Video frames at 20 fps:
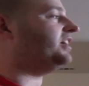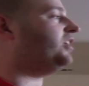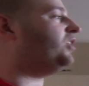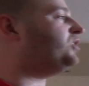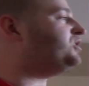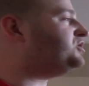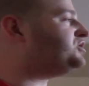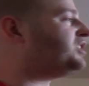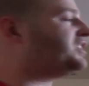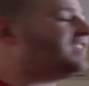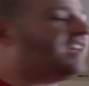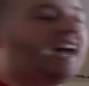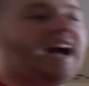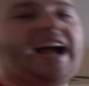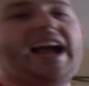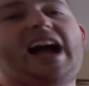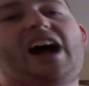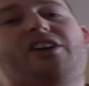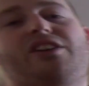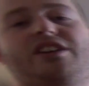you took the
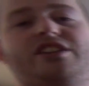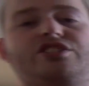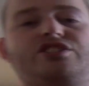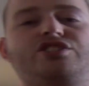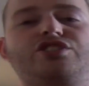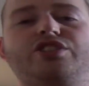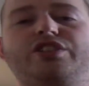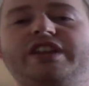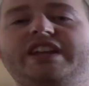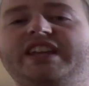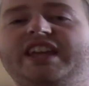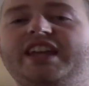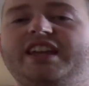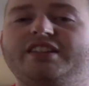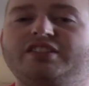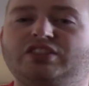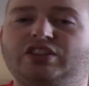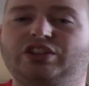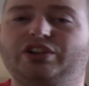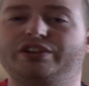guy out, he's shooting,
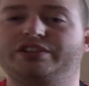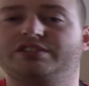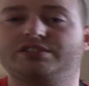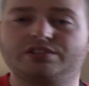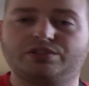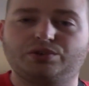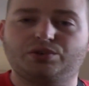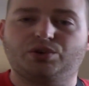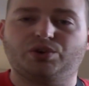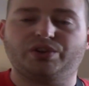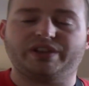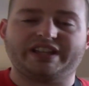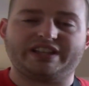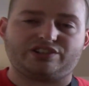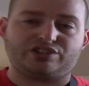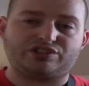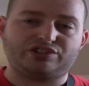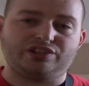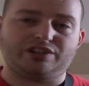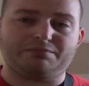it looks cool,
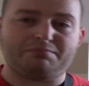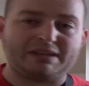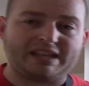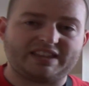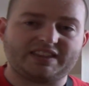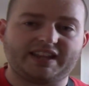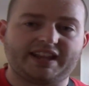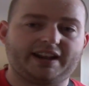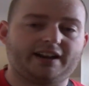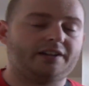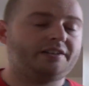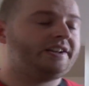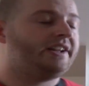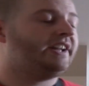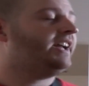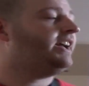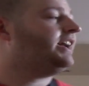it should be there.